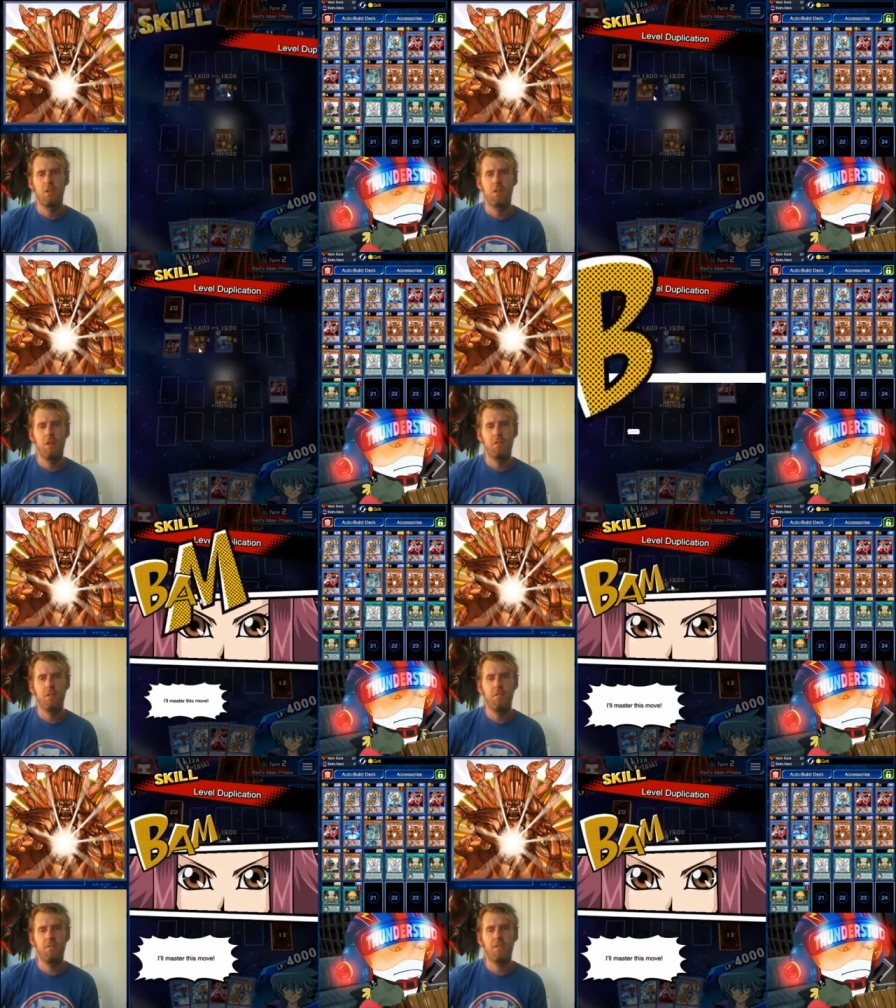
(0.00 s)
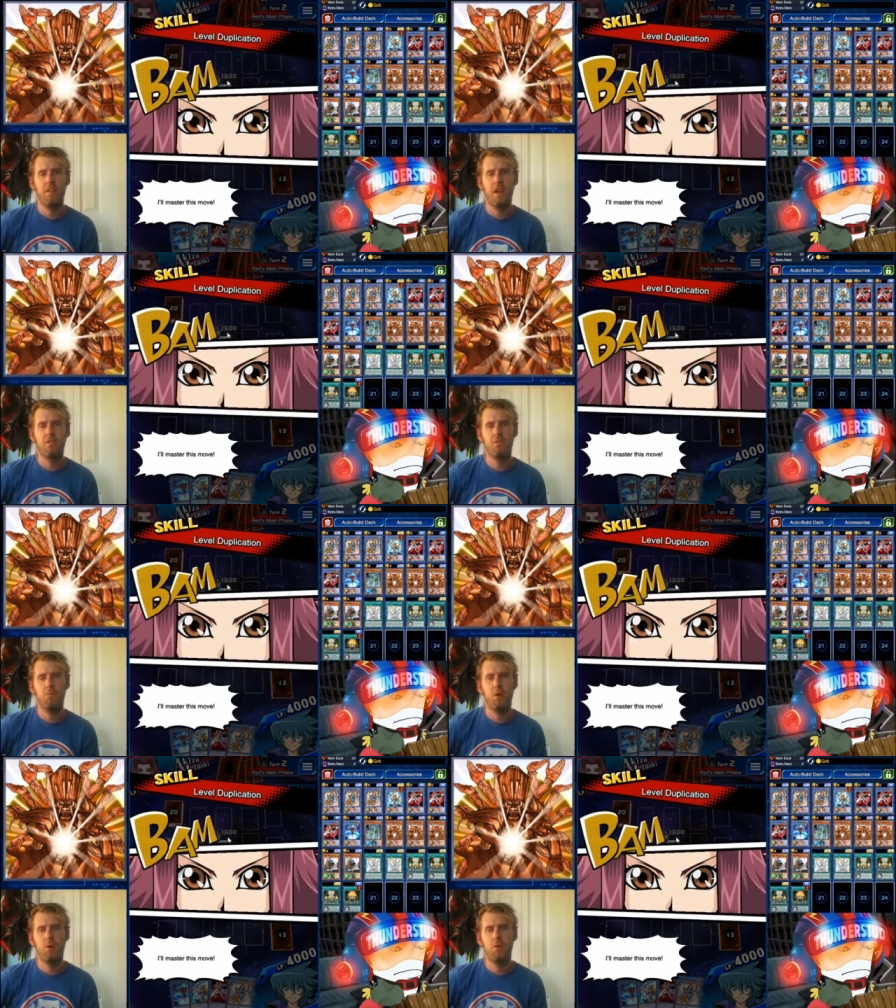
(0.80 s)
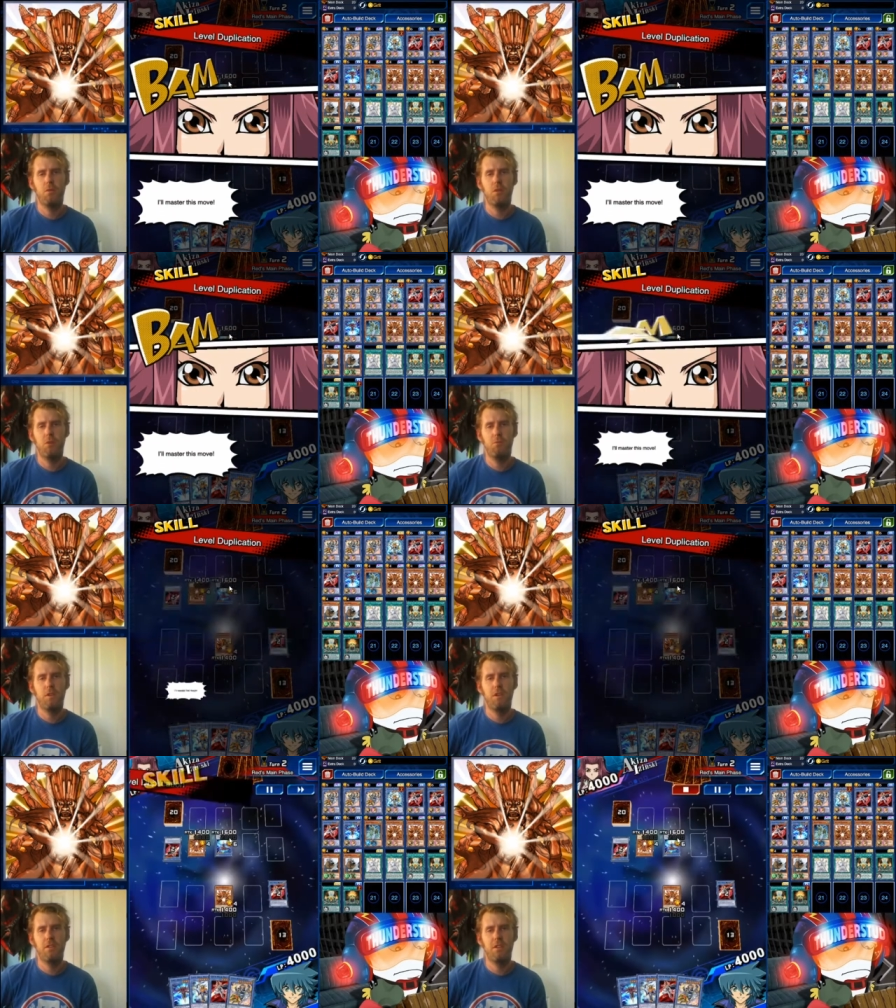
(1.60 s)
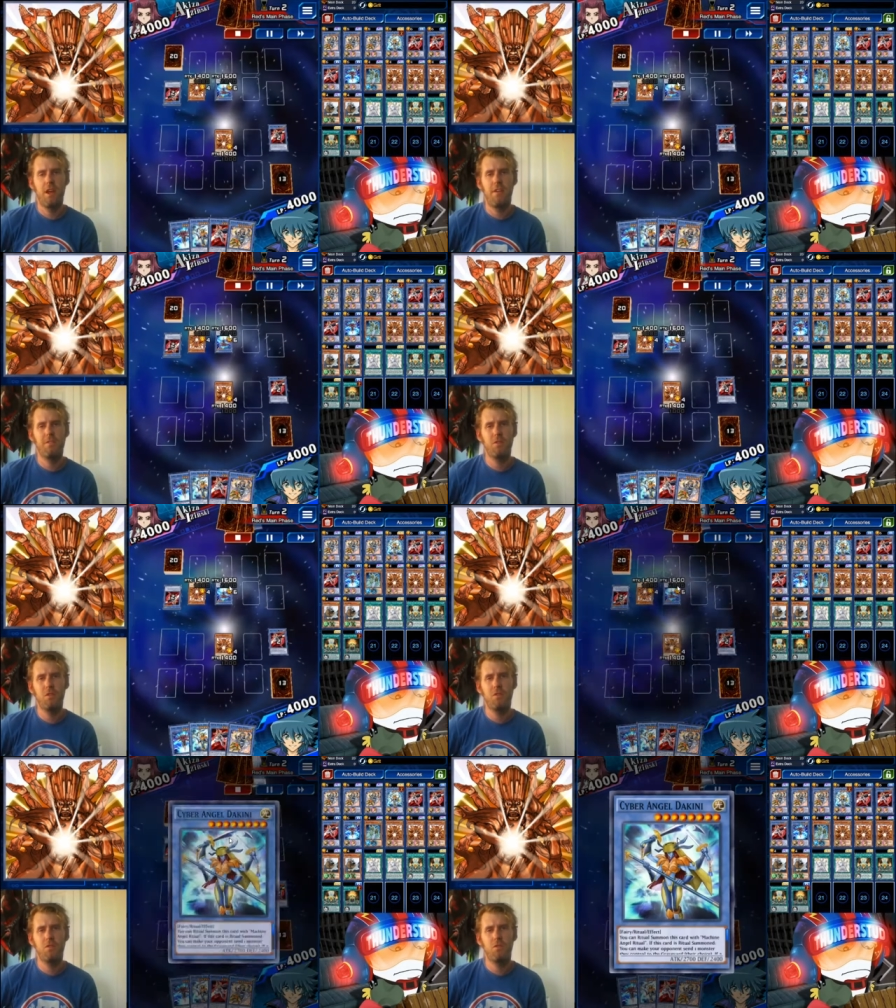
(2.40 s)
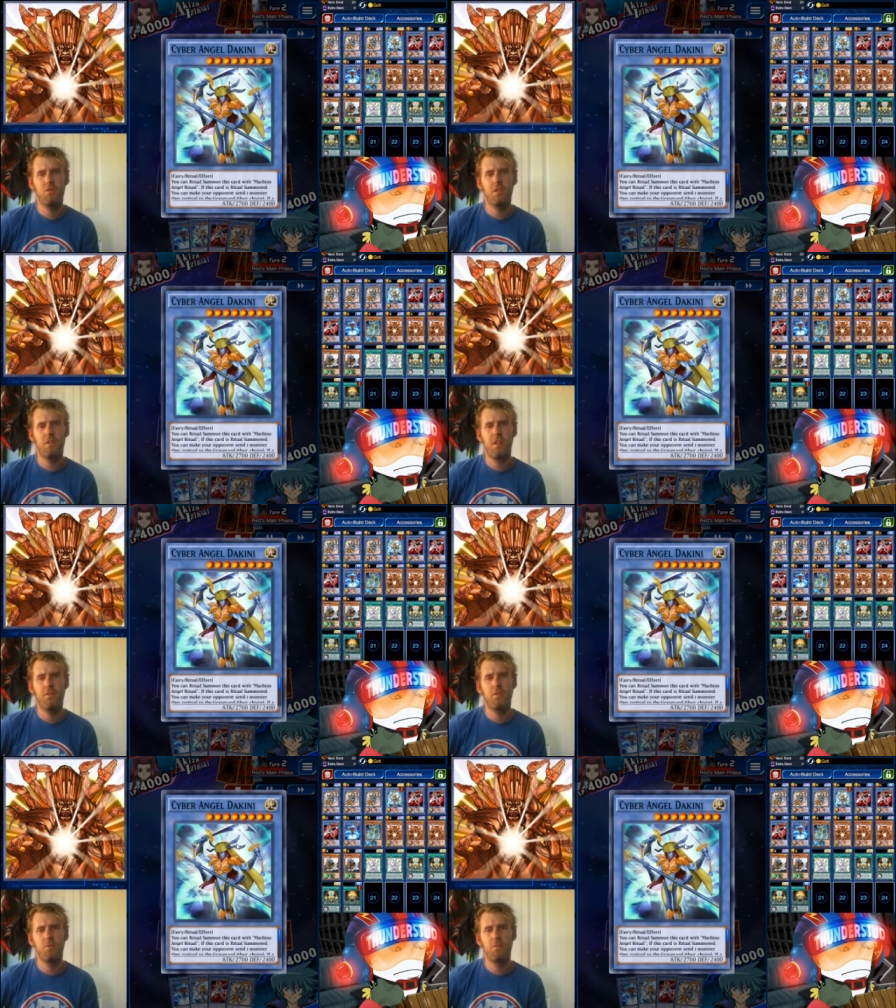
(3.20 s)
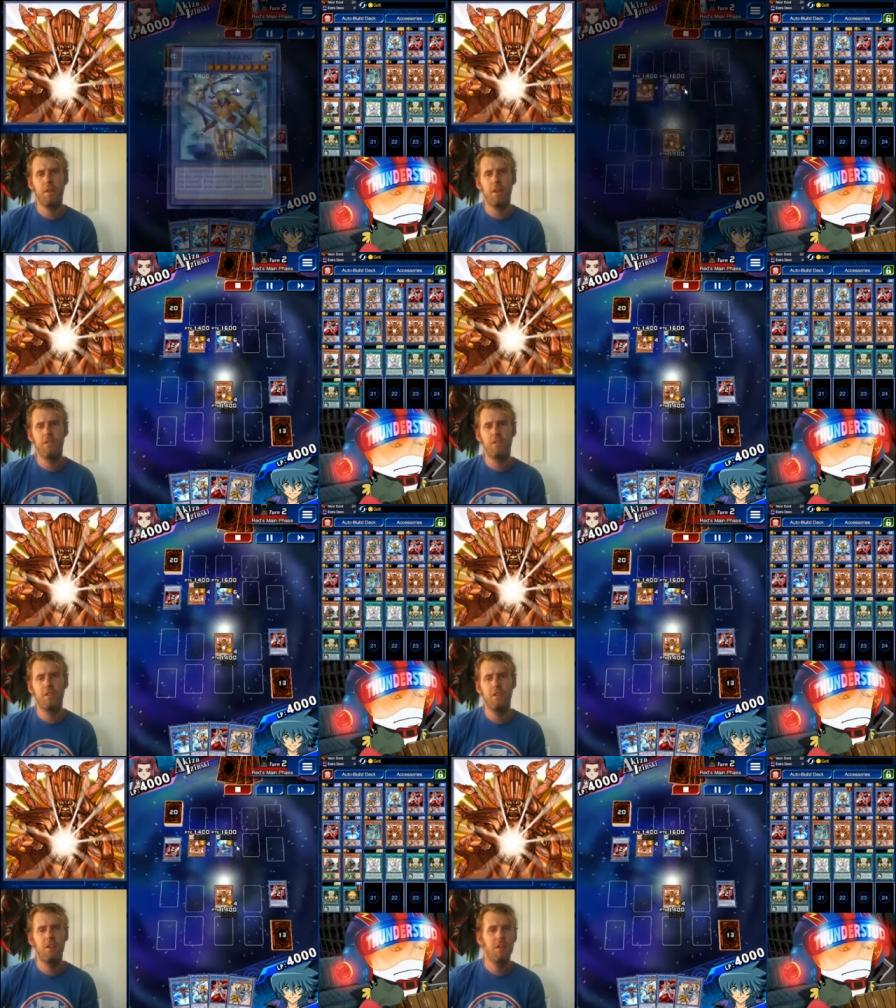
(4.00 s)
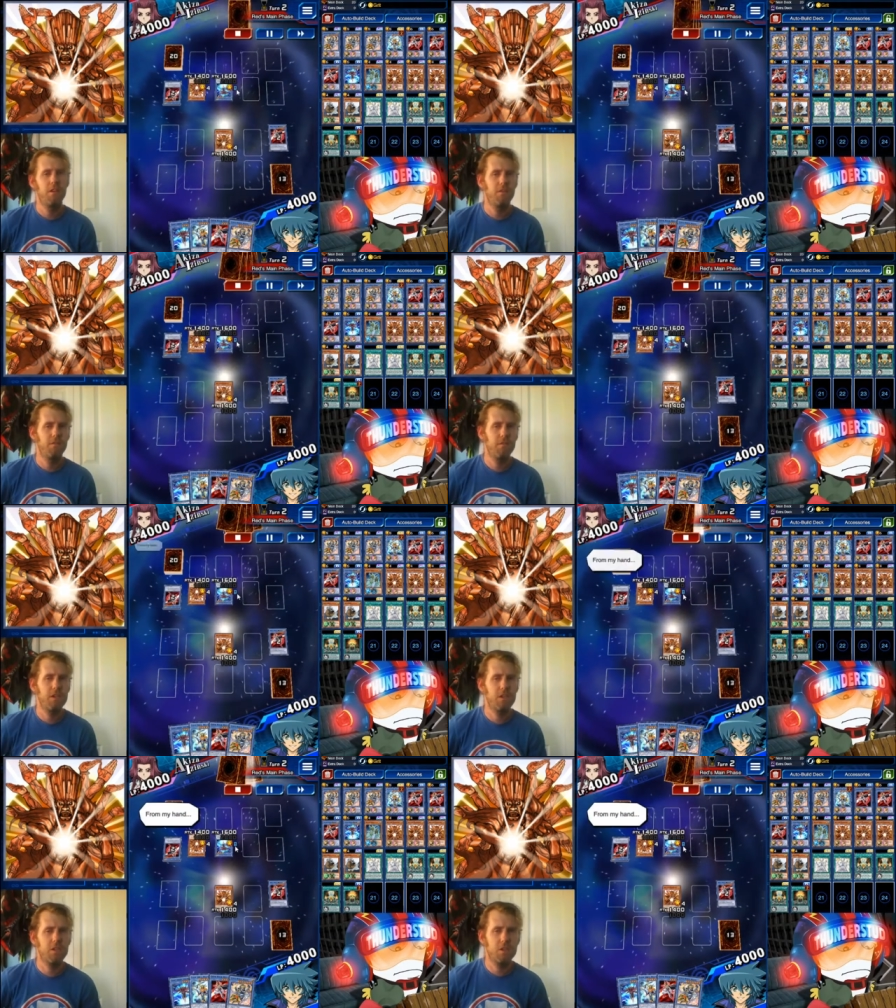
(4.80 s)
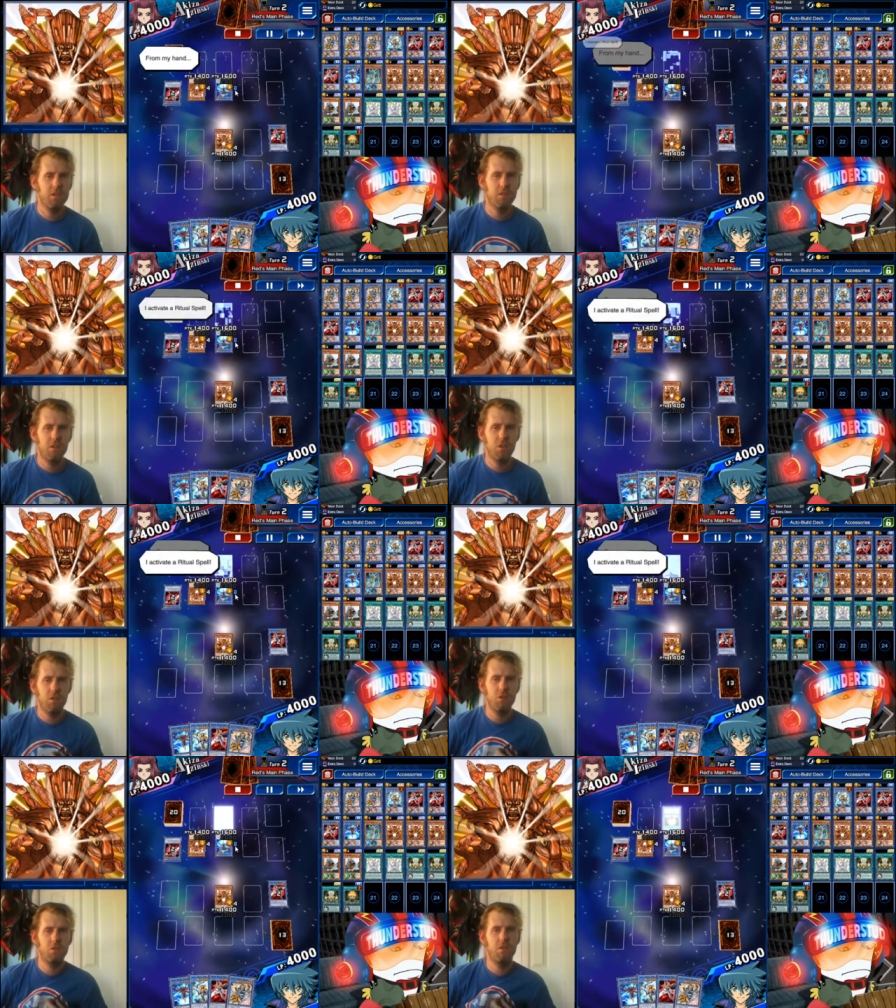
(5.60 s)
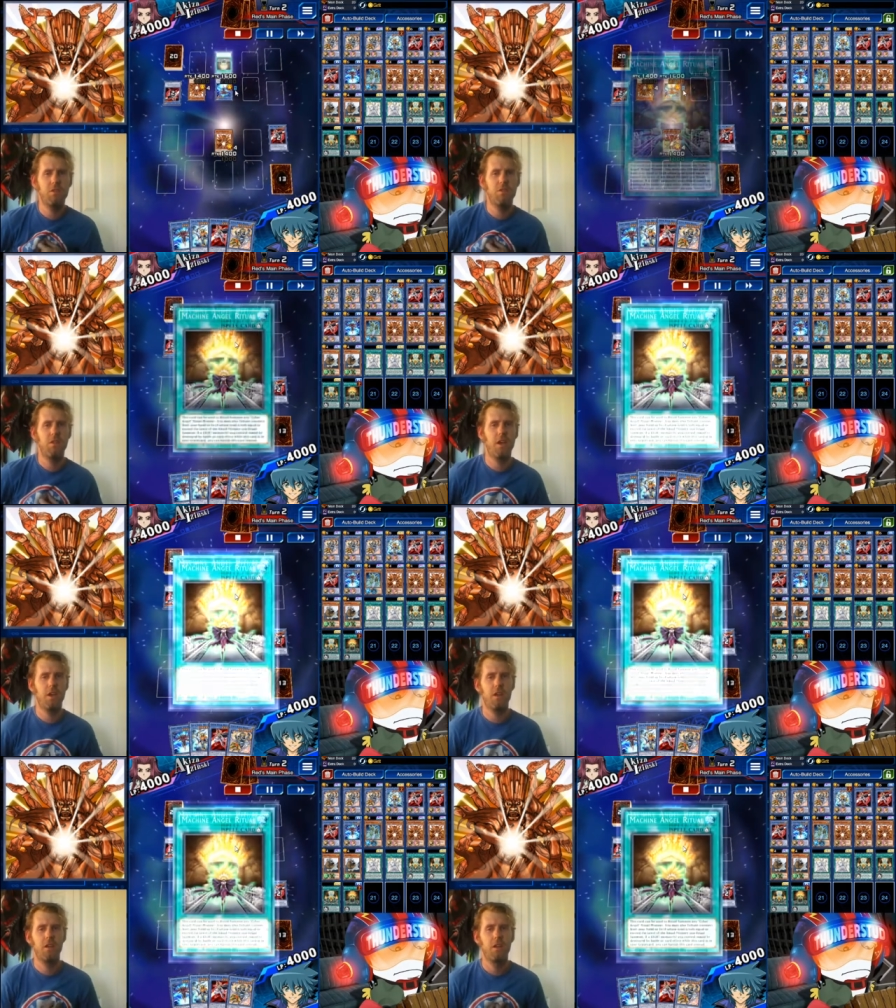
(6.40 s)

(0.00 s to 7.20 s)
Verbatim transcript: Let's see if he sacks them both. Nope, he doesn't have to. He's using level duplication. Very good skill to use in this deck.